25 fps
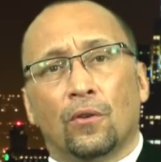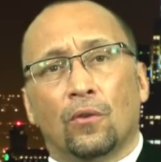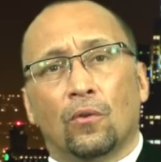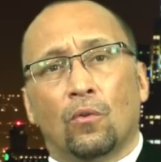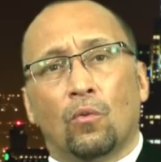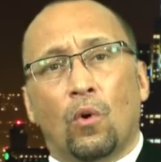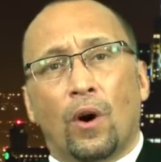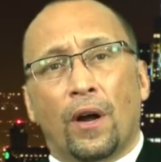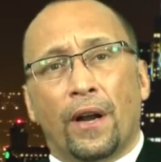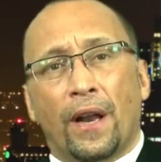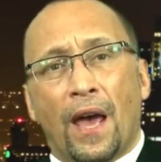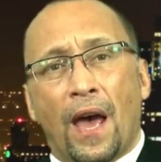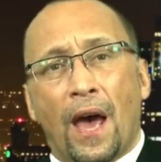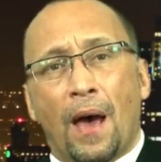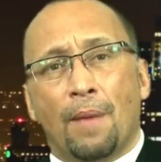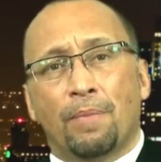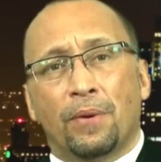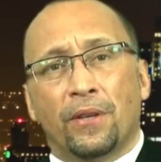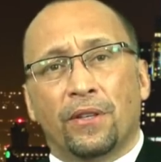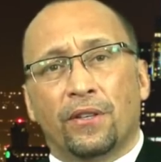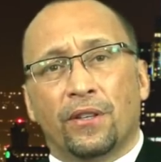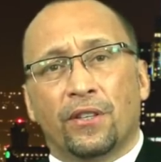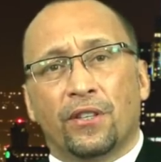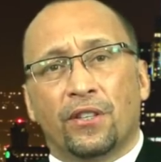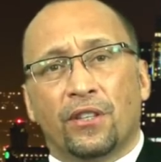what
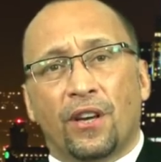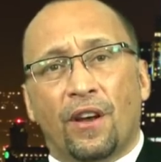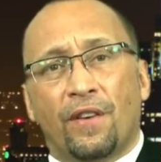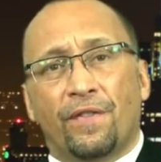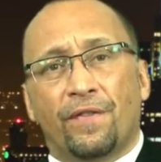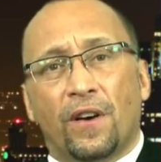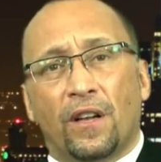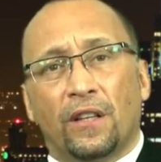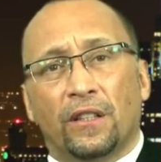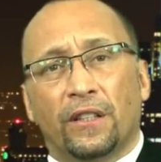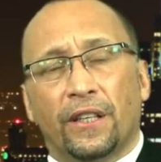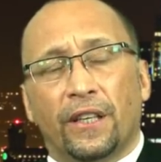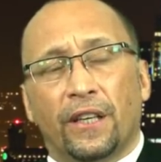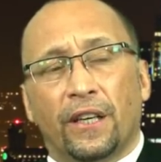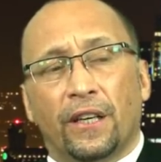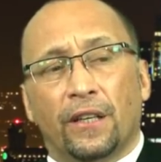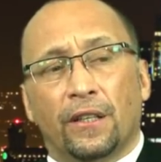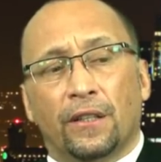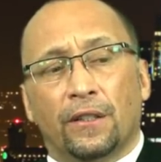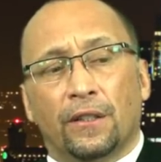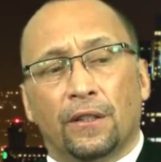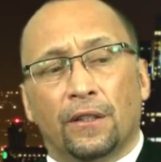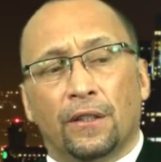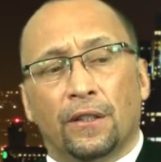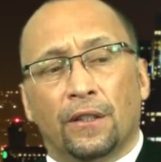happened to
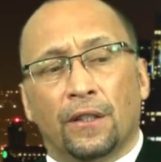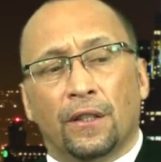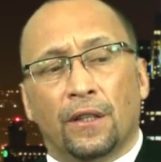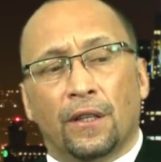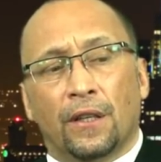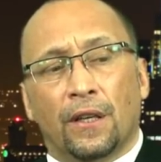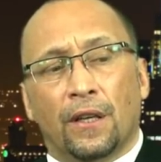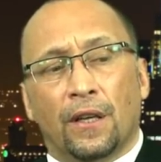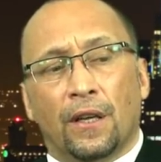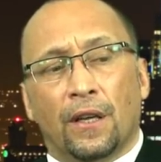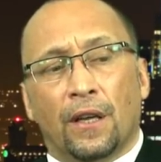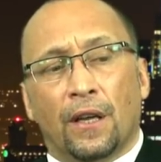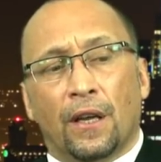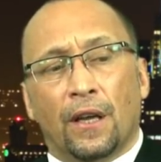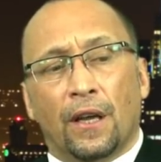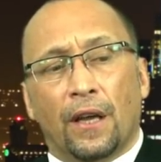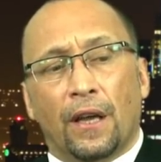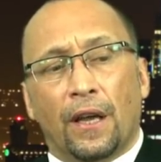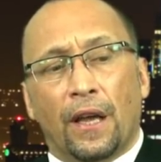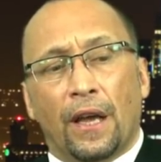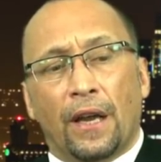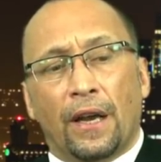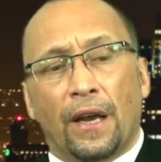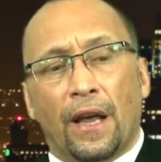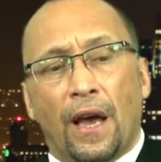Shafilea
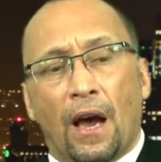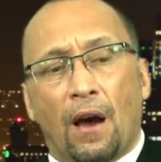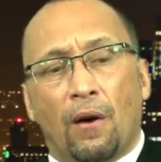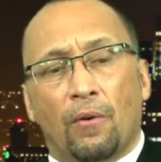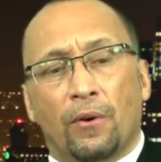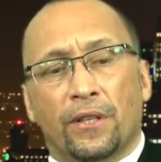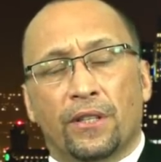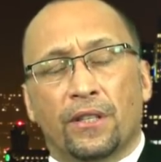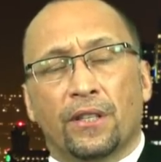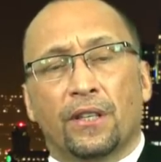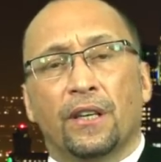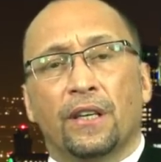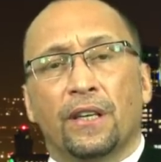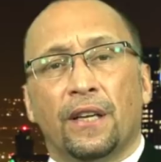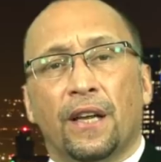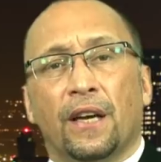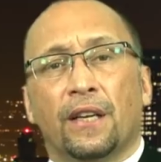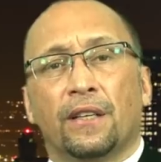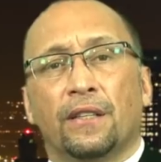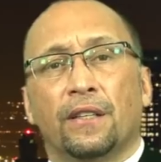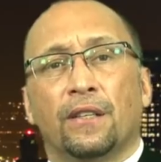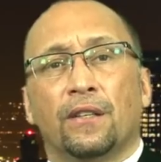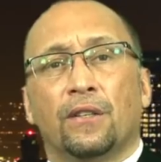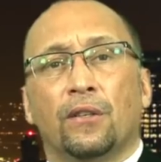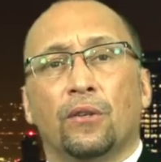and how it's
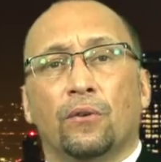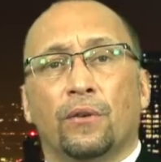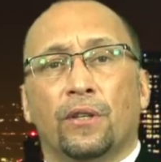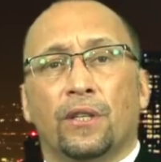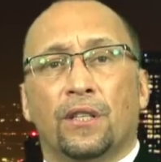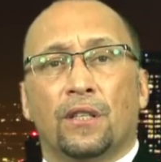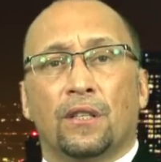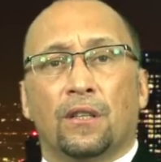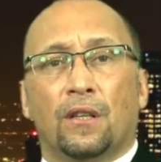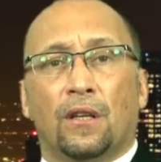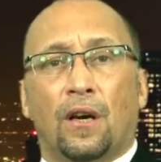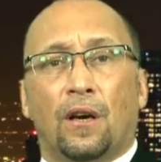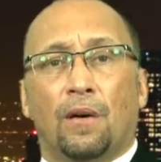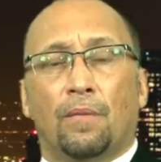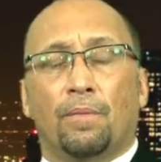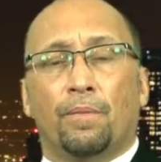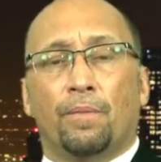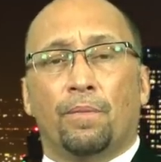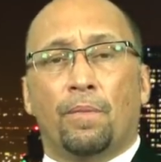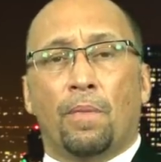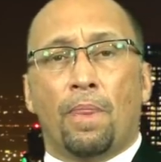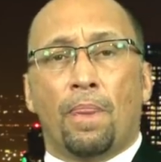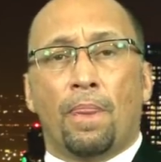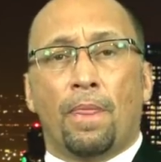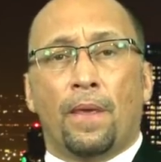connected to Islam.
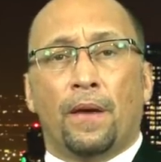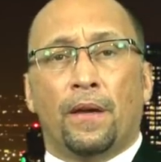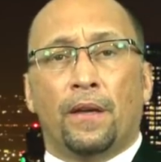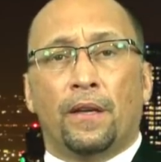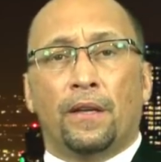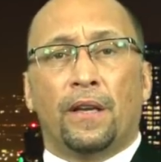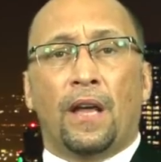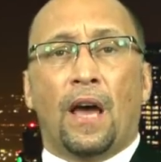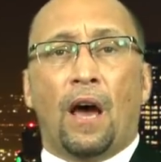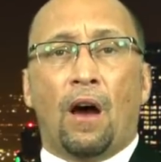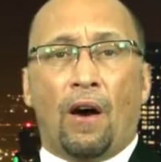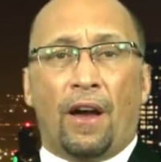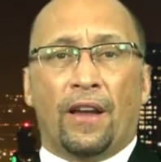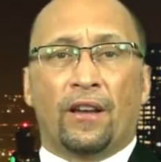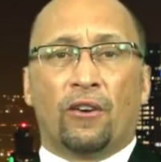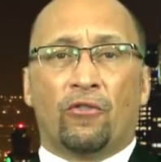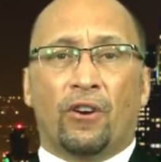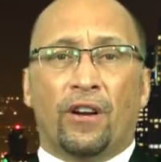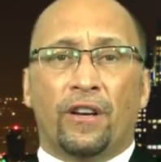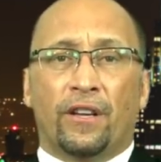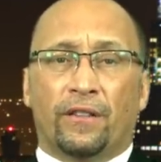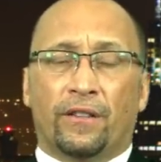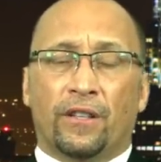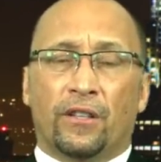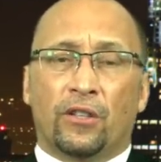Now, I
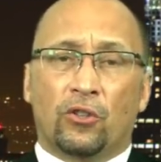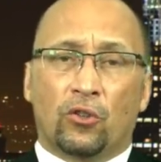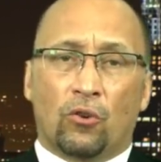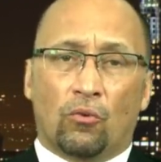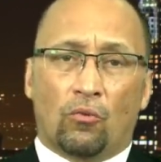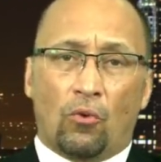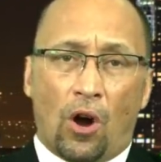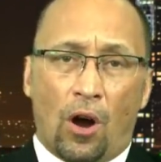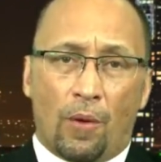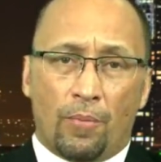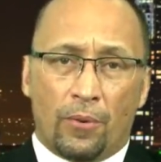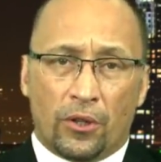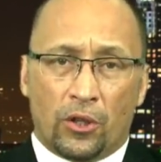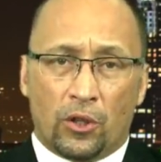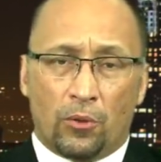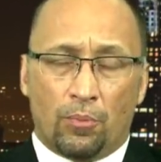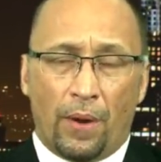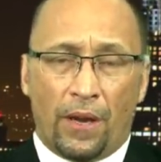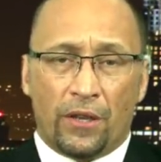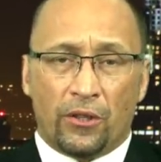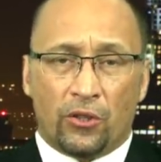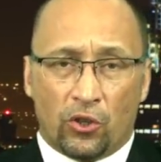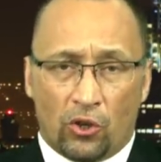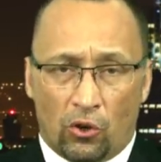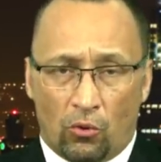credit this to Robert
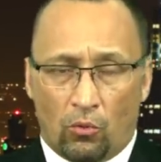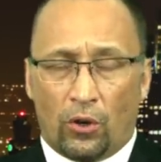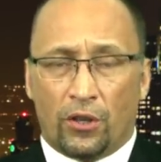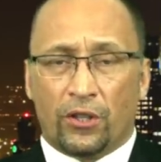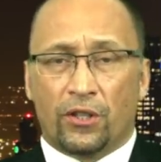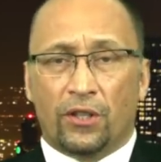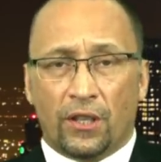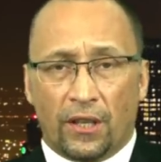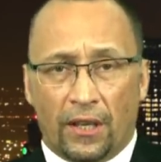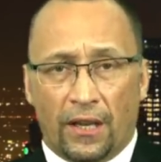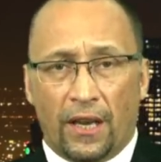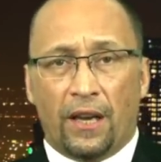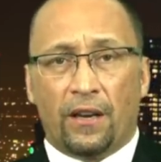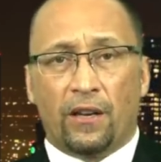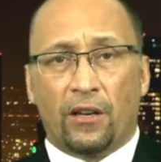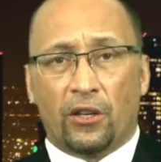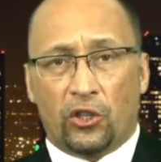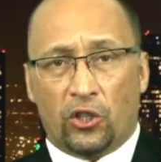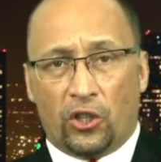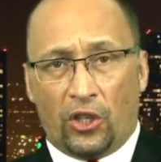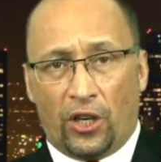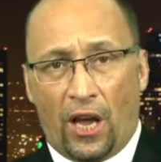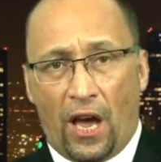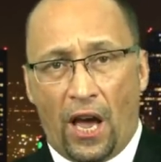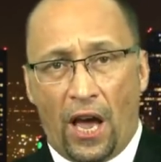Spencer, once again, at
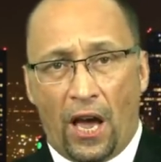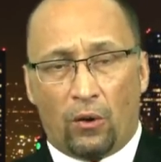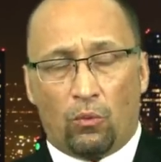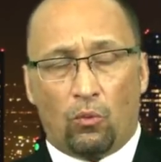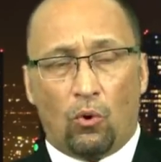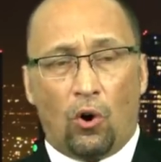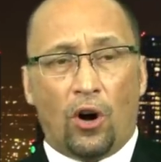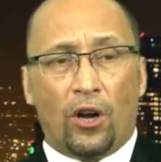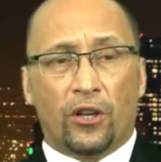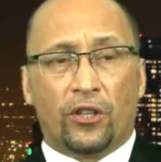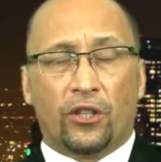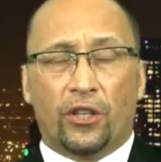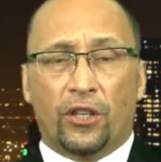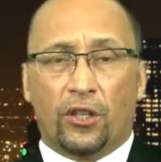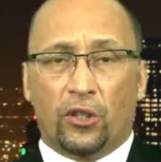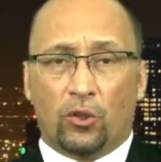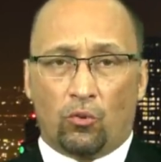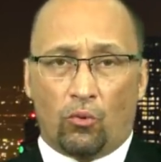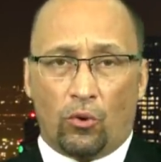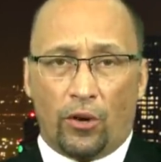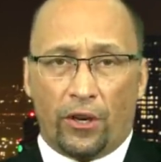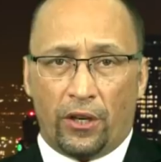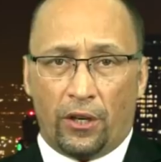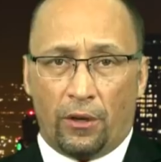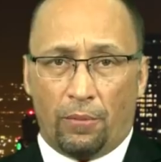Jihad Watch. He's
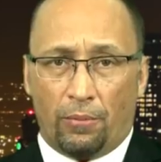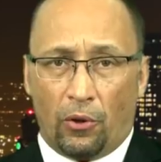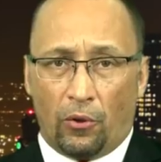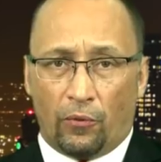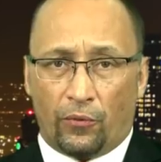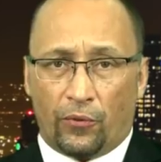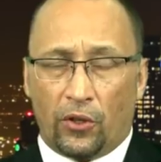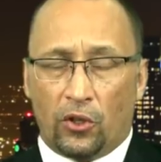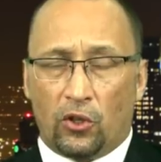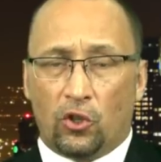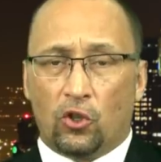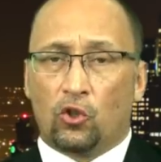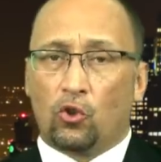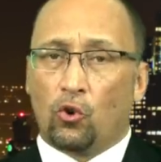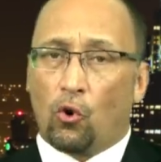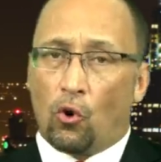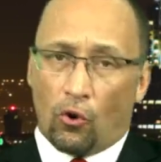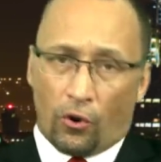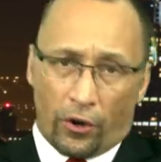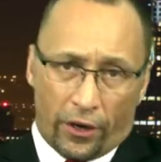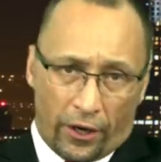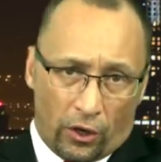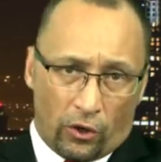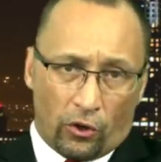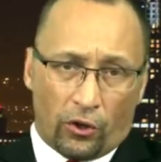written about this
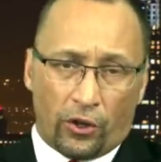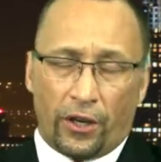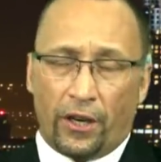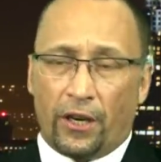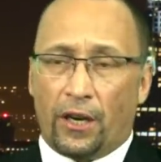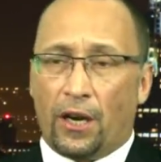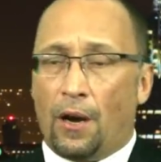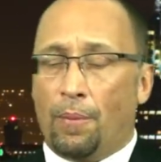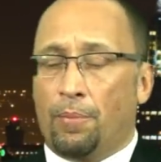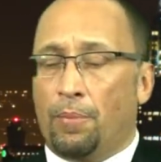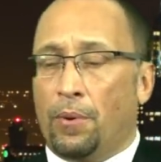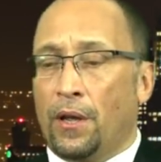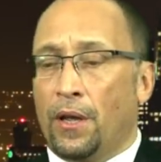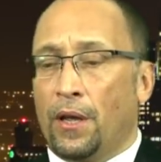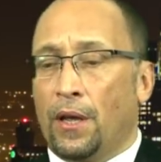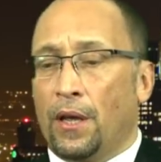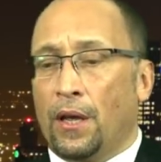story. Look it up.